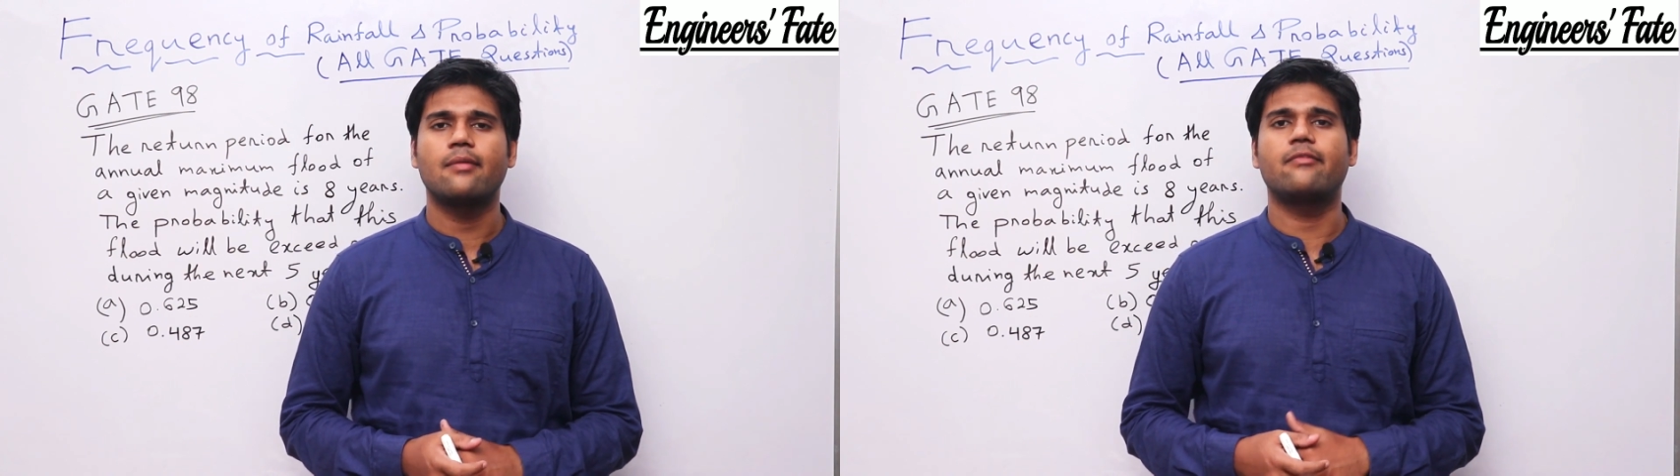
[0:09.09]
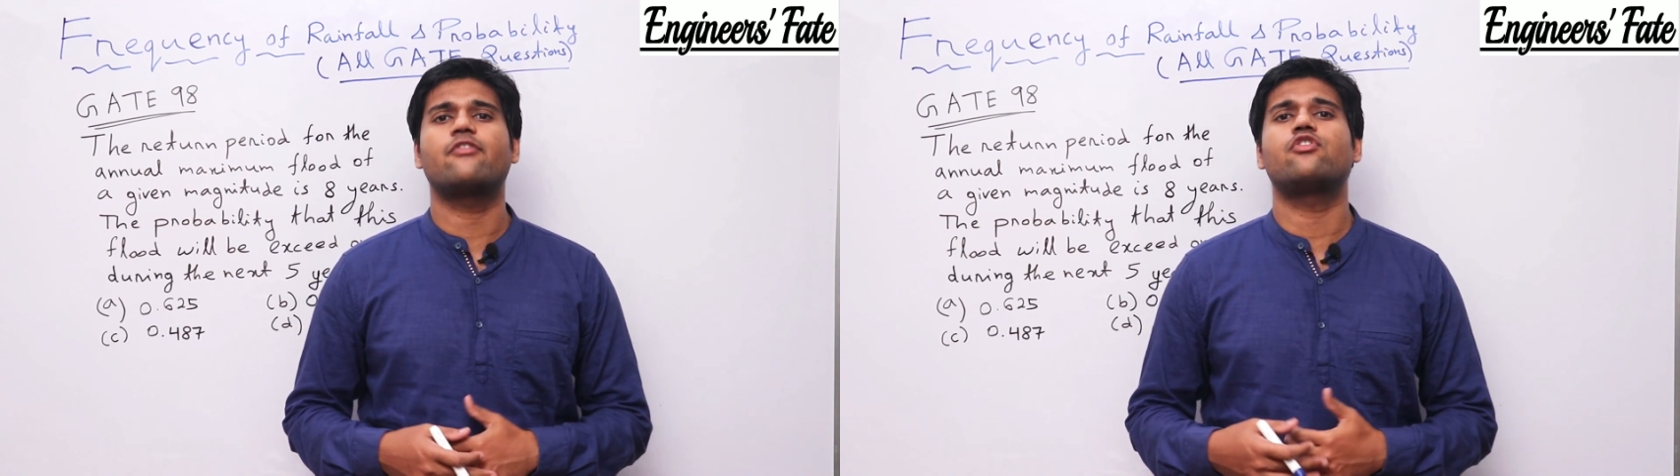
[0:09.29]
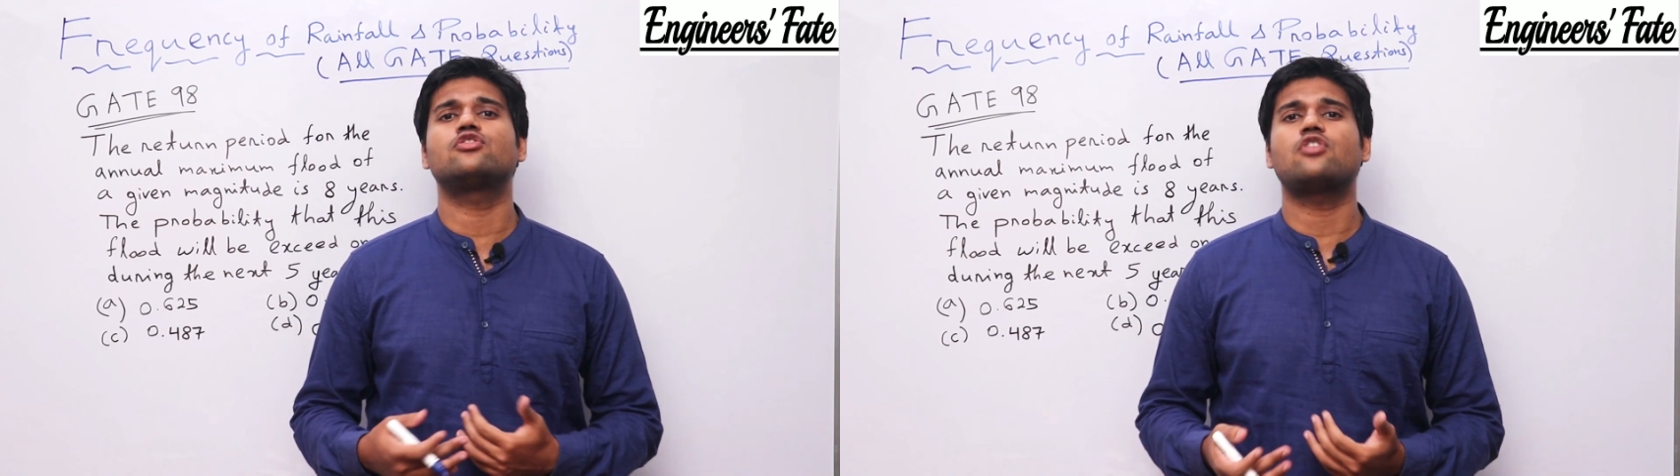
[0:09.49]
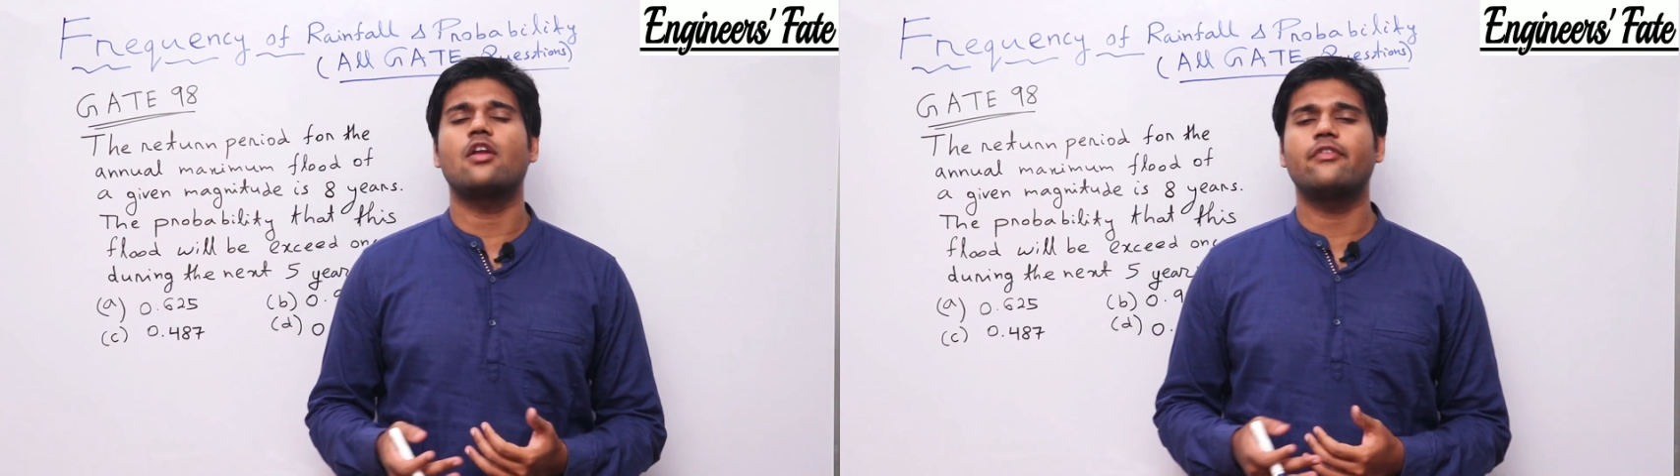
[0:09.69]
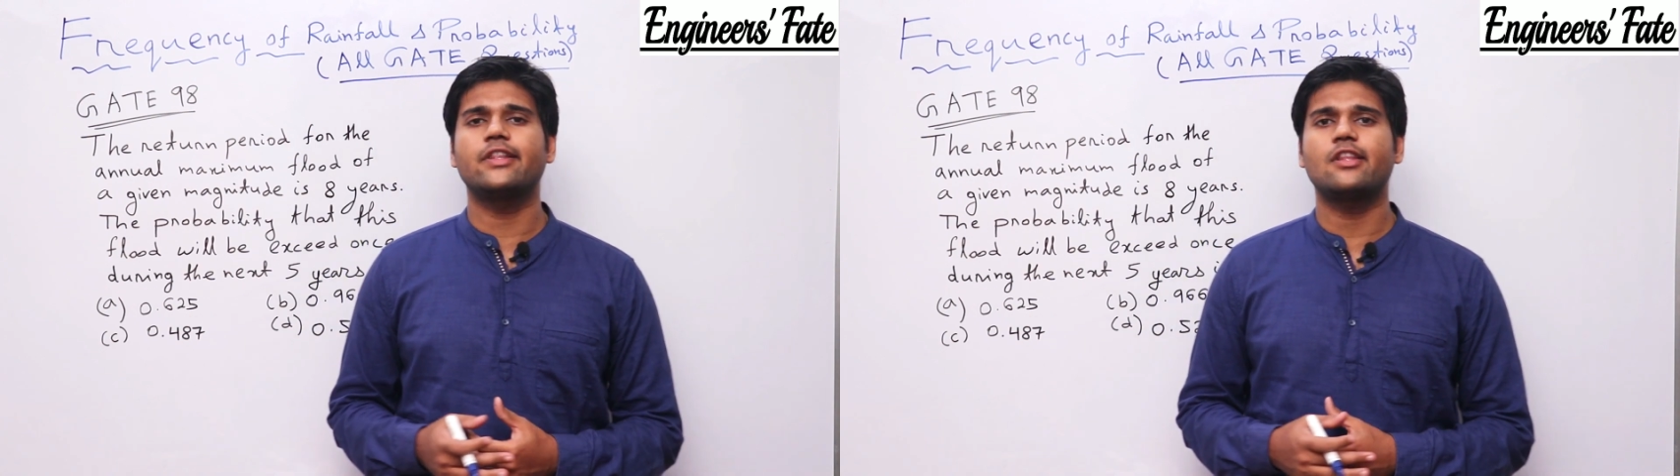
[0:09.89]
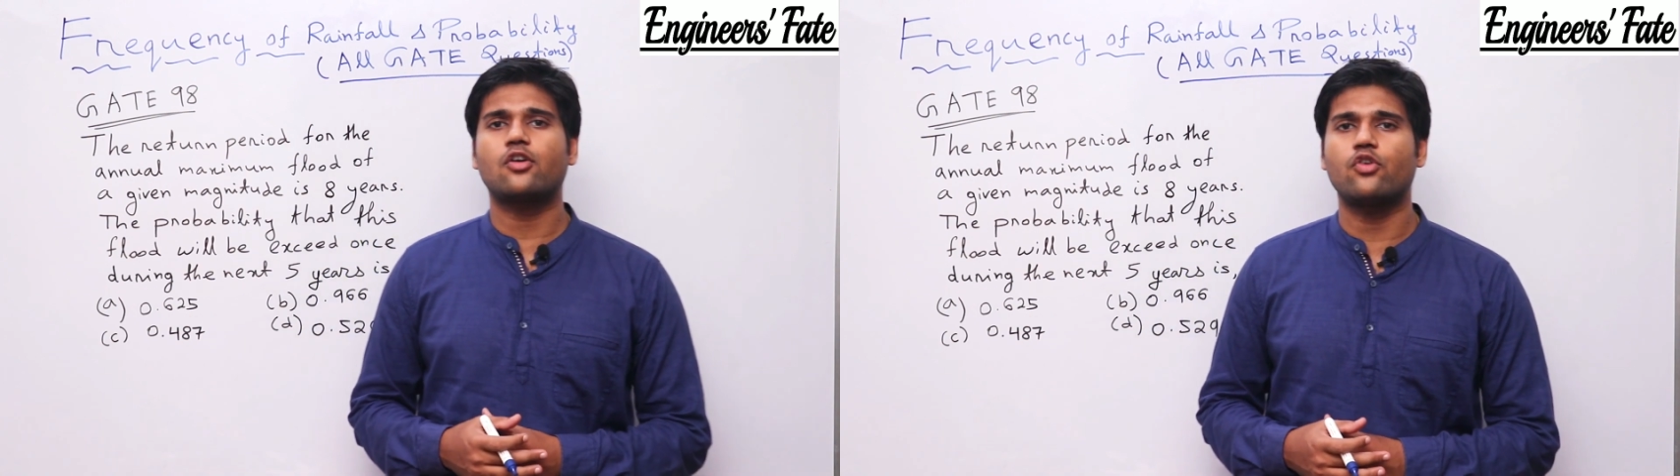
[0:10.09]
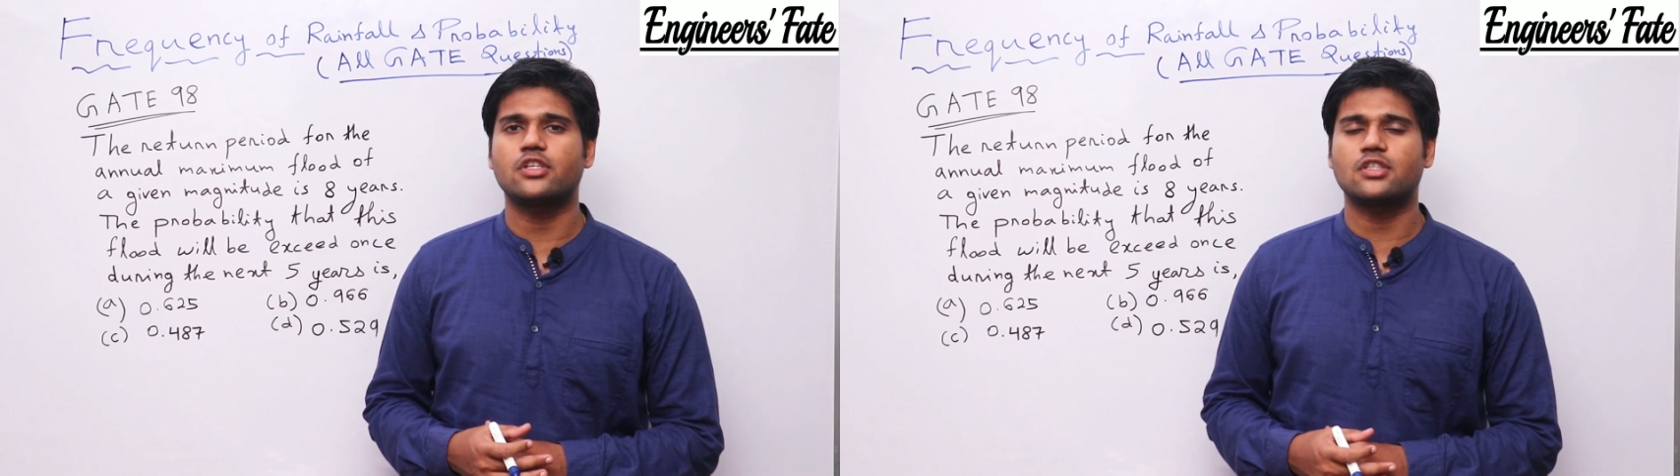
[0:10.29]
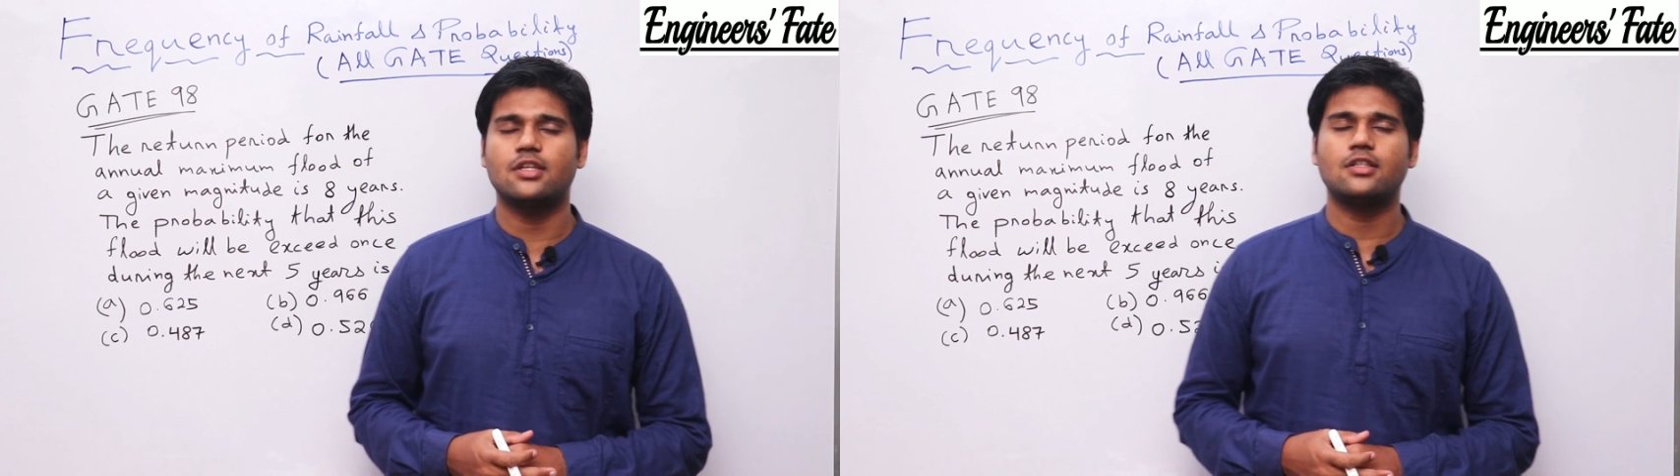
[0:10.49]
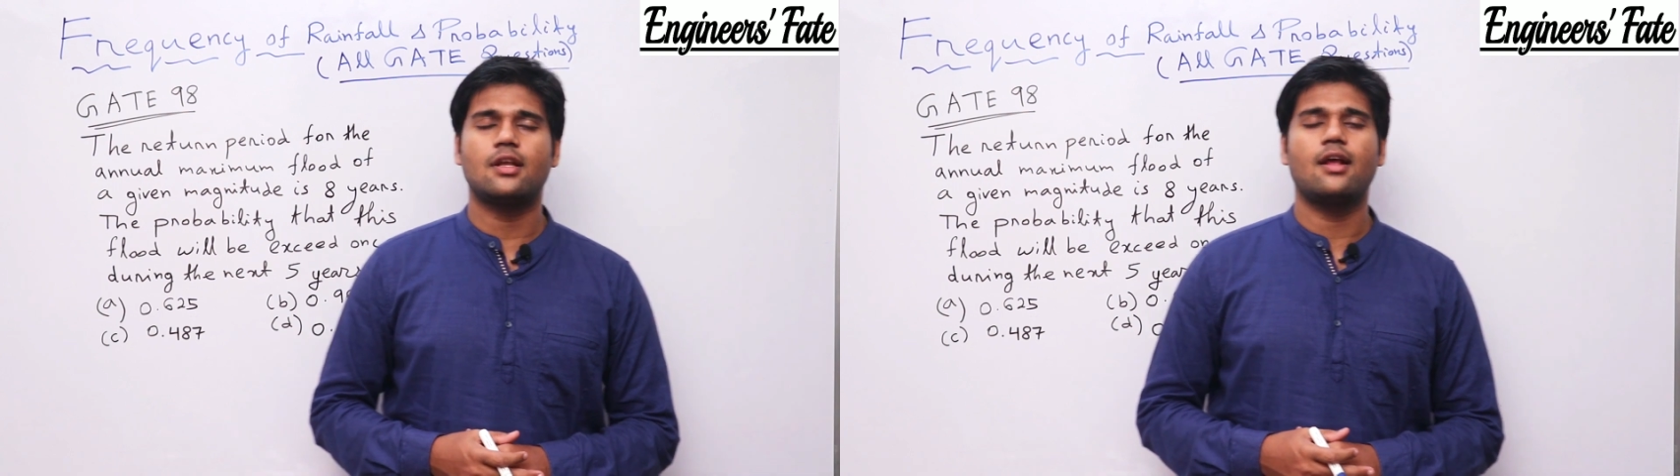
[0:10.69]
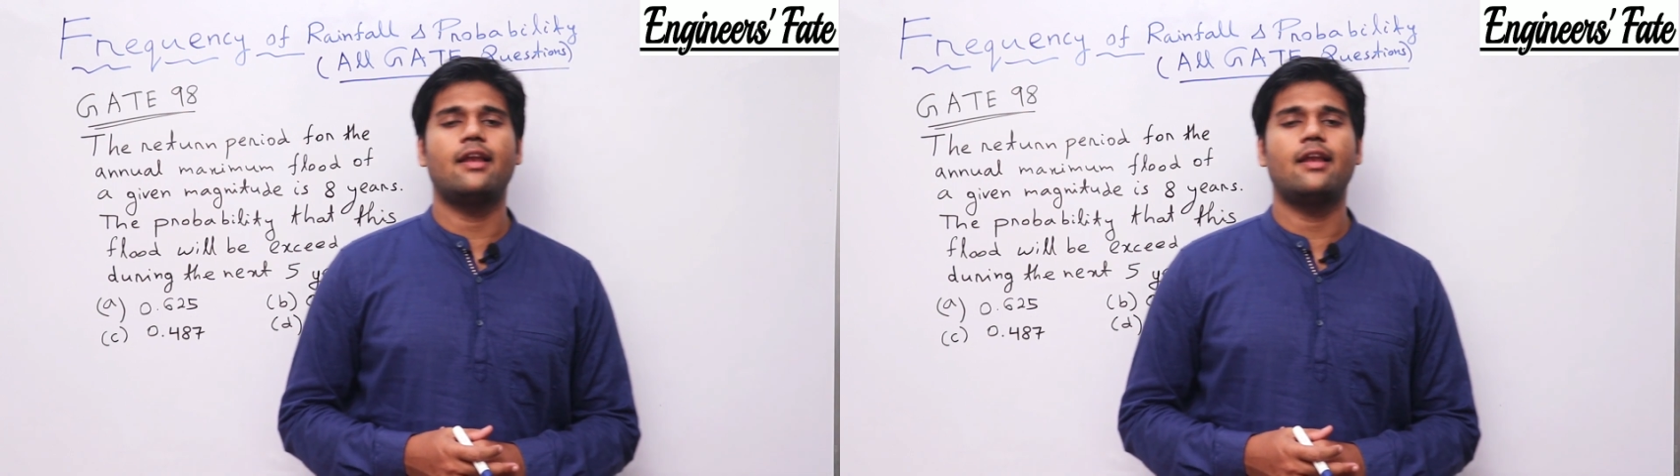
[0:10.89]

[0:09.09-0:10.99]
Before solving the questions,